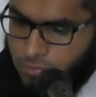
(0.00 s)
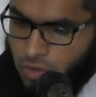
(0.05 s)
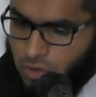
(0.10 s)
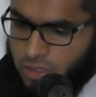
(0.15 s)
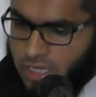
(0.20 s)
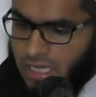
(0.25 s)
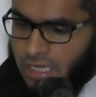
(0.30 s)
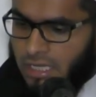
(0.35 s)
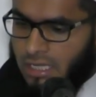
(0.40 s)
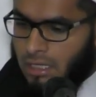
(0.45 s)

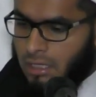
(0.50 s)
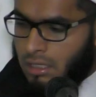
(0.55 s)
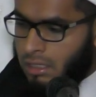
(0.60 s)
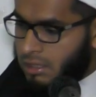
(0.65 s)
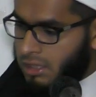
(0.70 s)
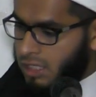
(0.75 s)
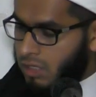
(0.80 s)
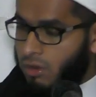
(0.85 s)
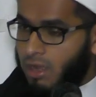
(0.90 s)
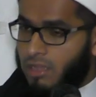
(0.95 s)
Okay,
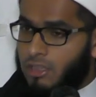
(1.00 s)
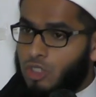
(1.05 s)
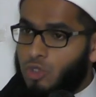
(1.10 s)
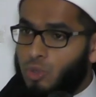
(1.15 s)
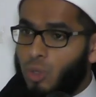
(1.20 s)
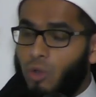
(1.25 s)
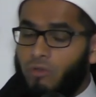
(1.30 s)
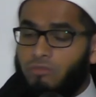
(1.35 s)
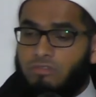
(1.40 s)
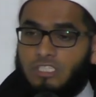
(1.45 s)
there are the
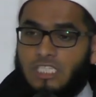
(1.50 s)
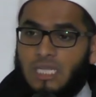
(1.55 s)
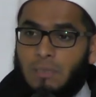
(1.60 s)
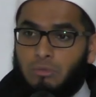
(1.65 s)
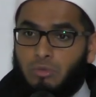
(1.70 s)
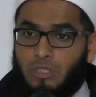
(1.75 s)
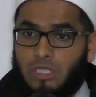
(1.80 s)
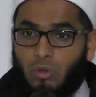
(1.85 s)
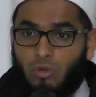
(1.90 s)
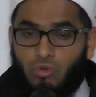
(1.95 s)
12
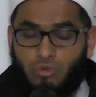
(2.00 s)
steps which I